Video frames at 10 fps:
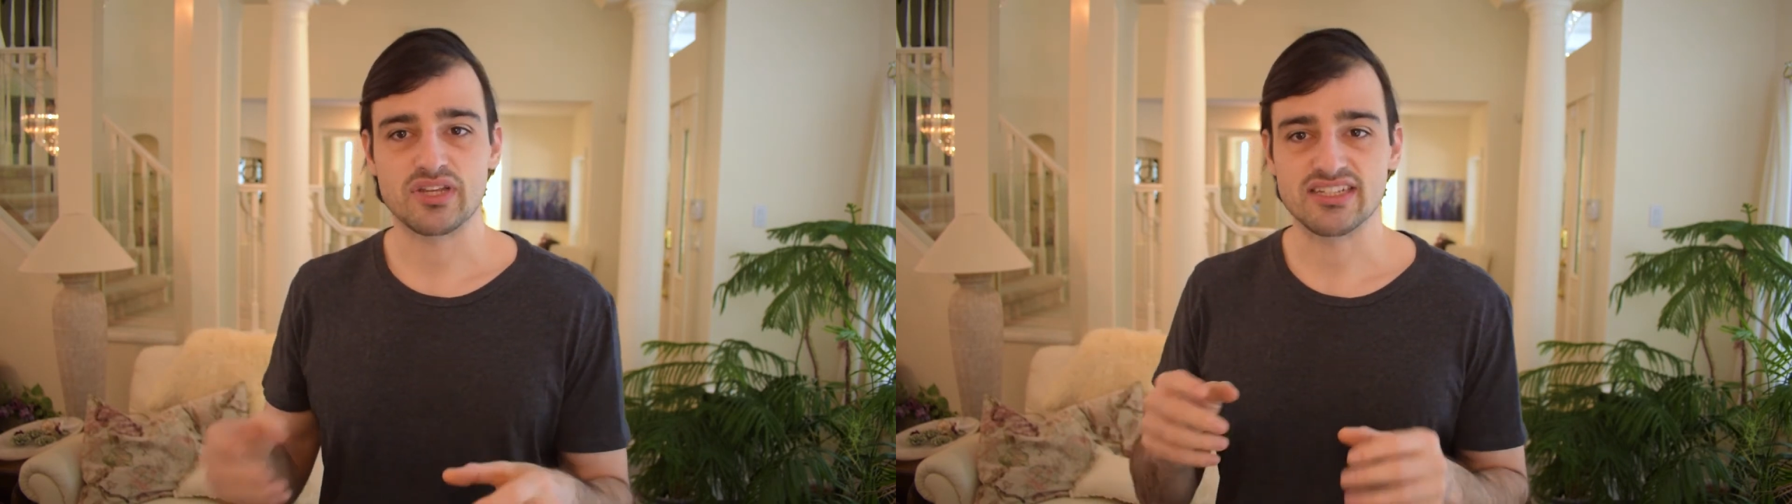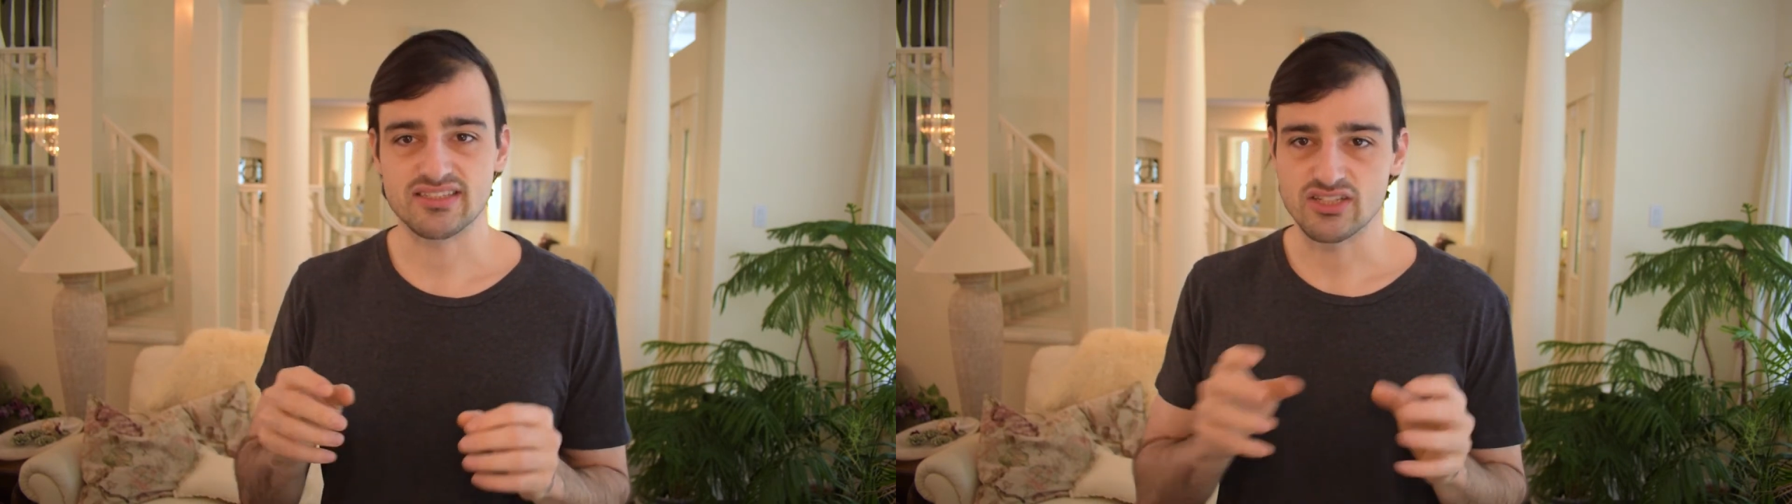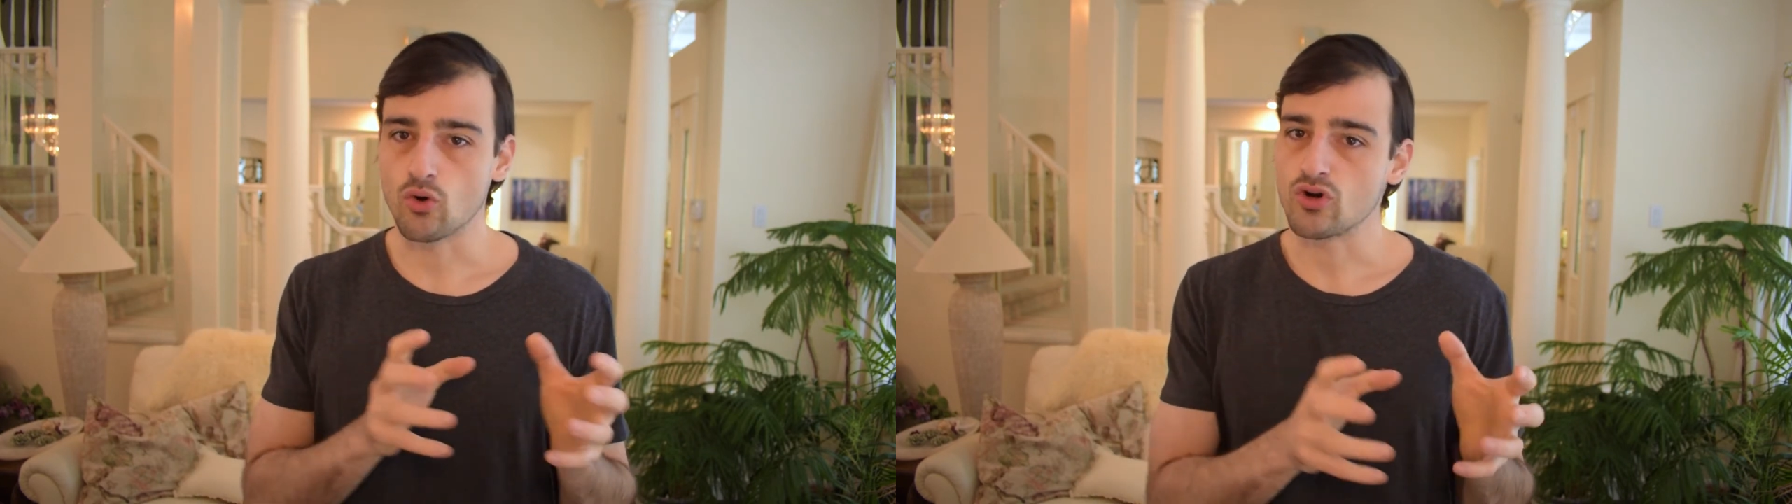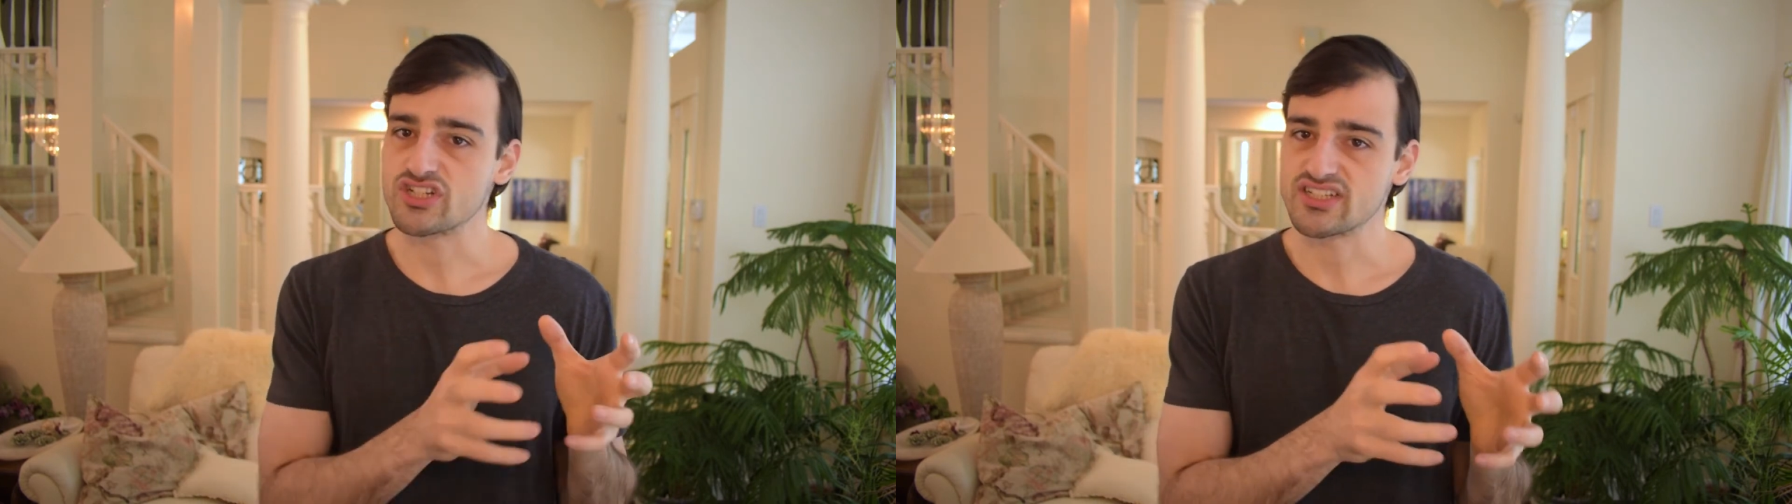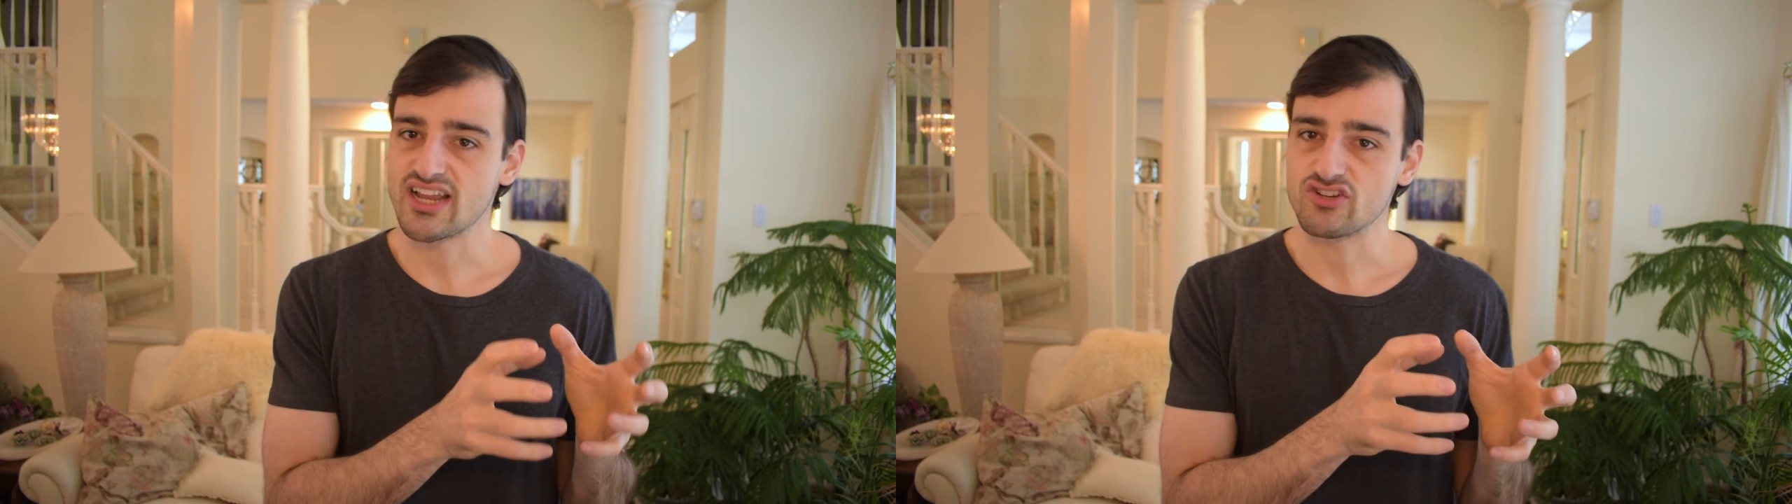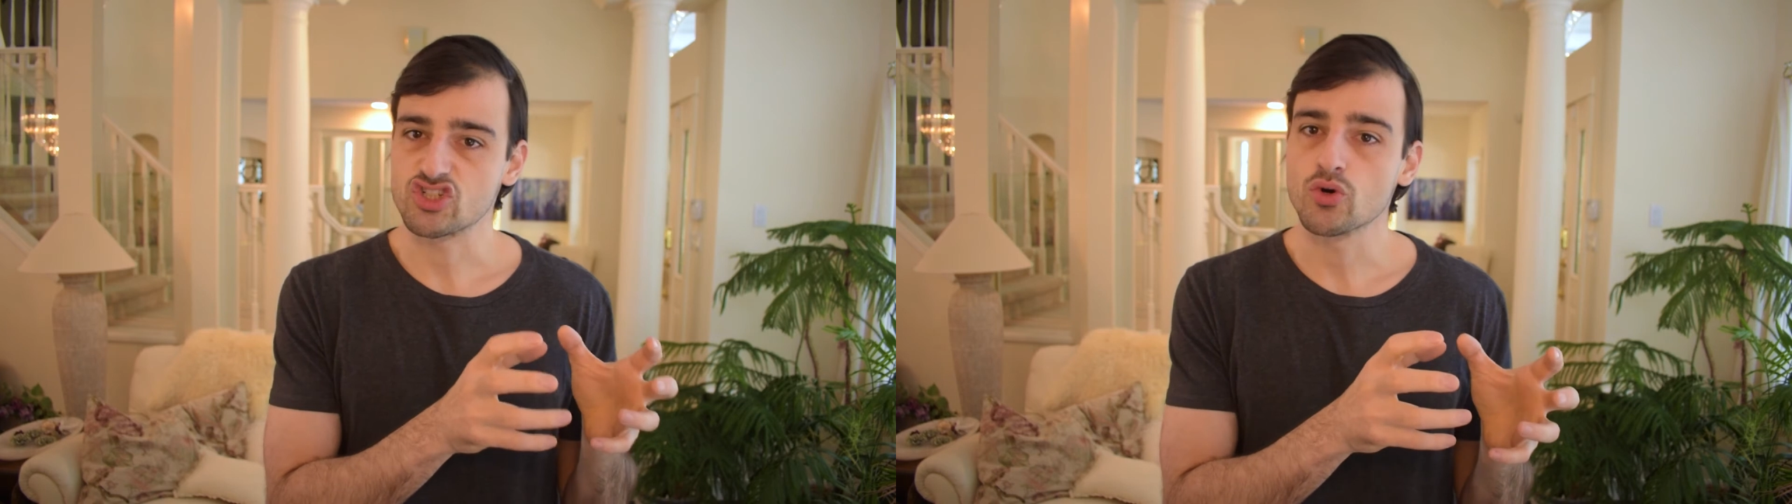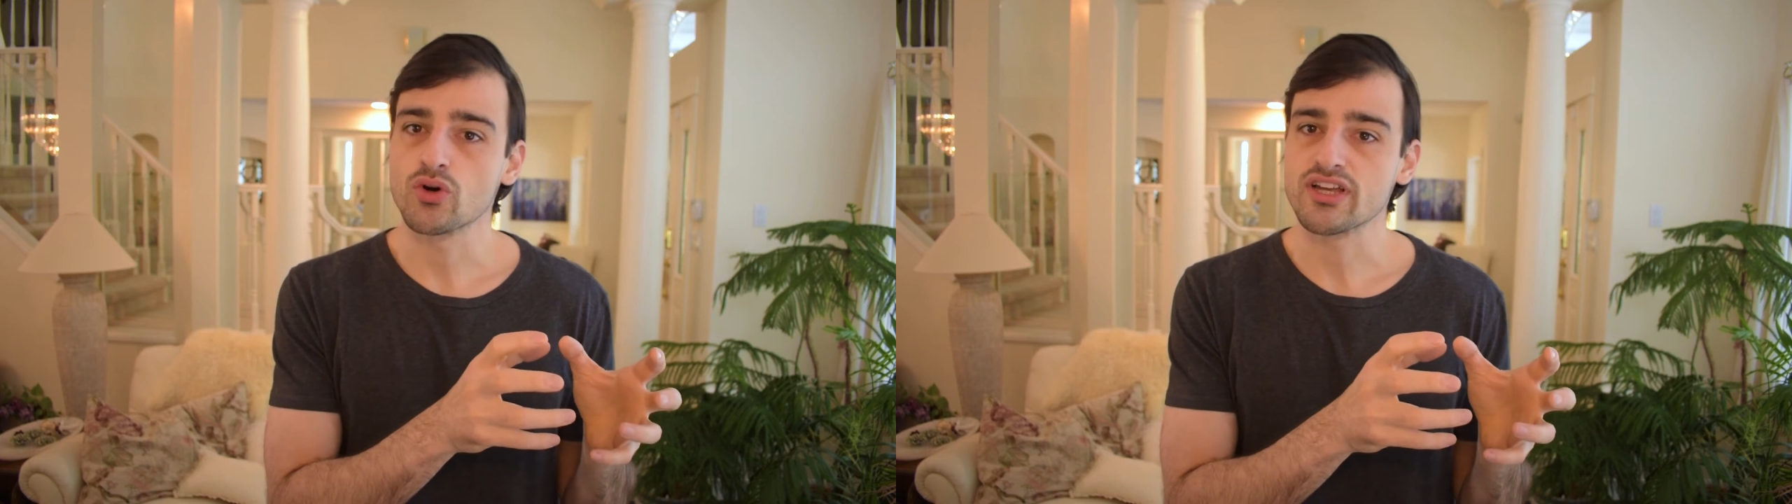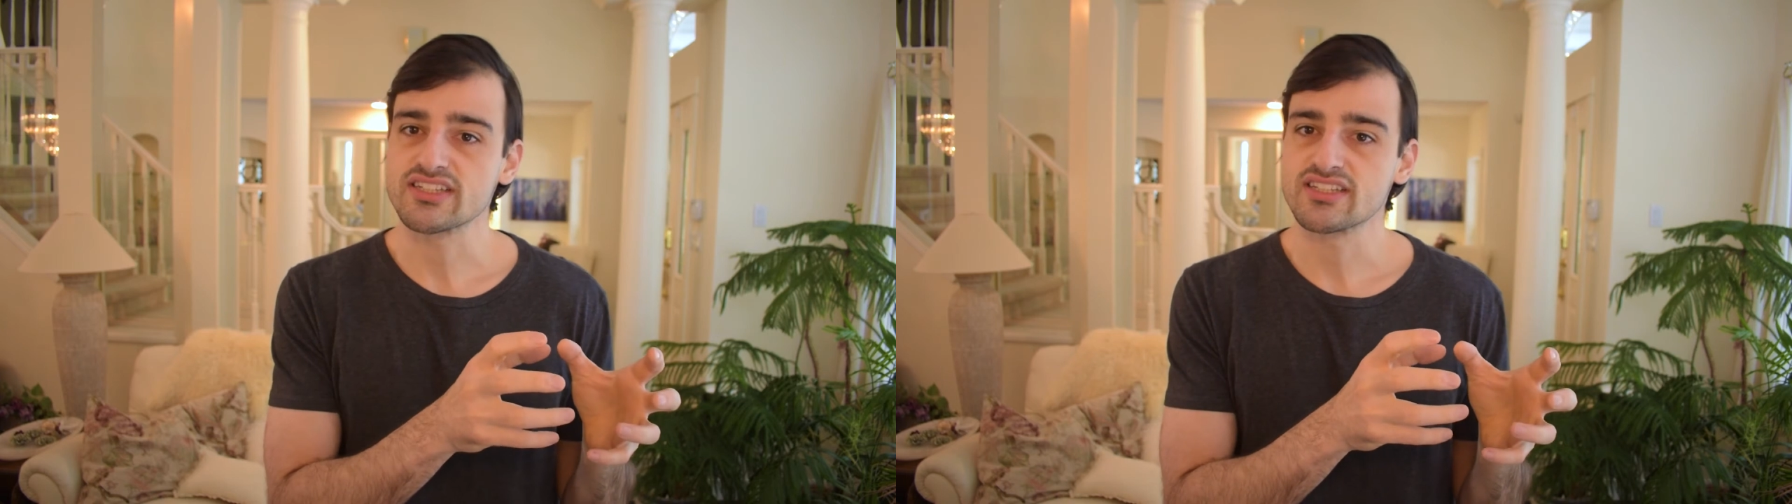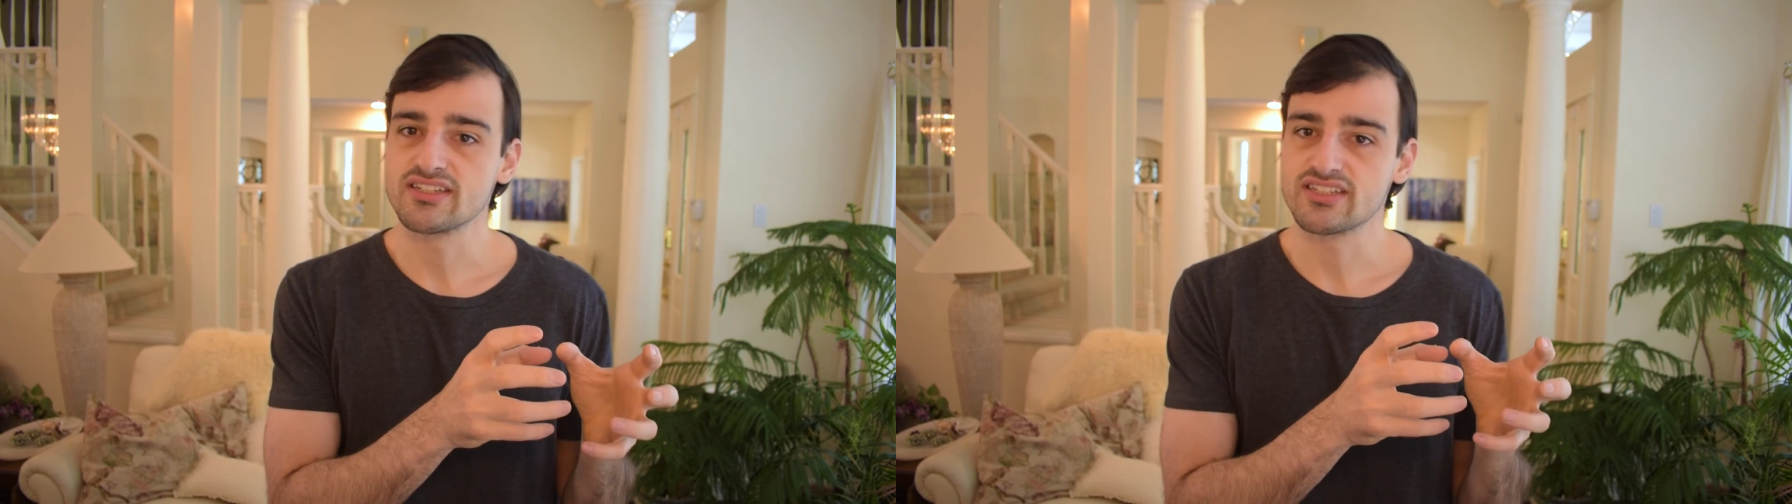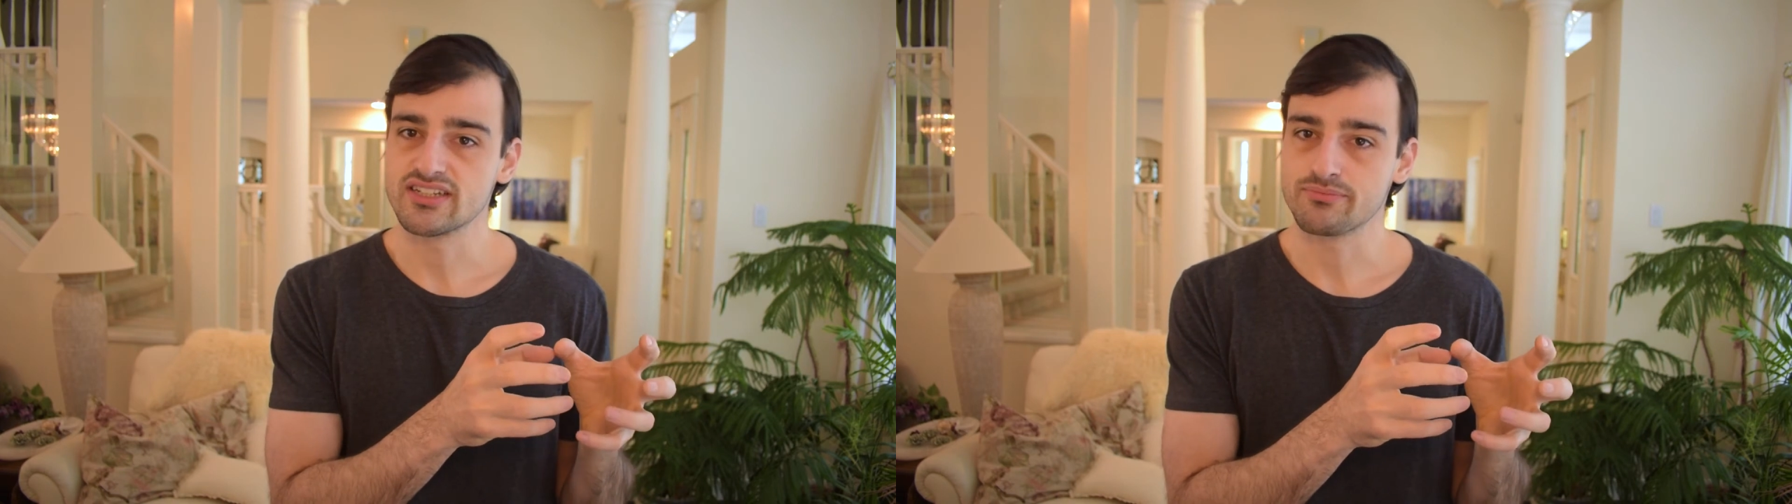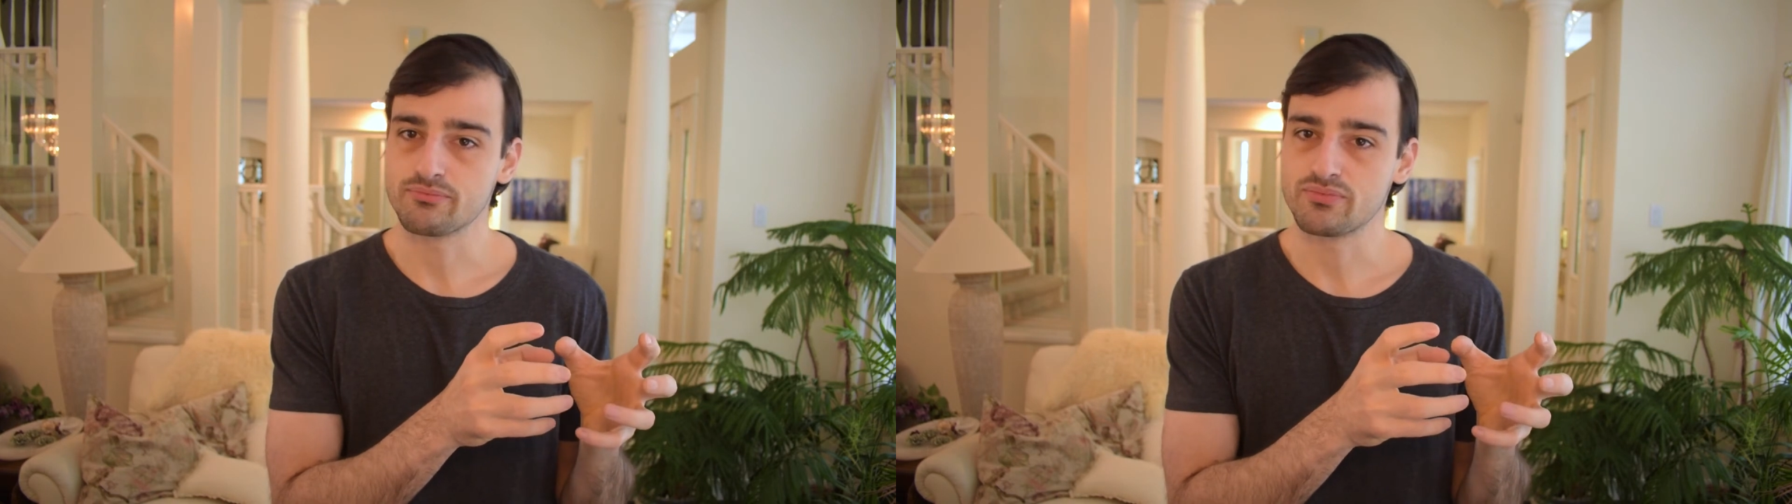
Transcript: Because the orange doesn't have a choice to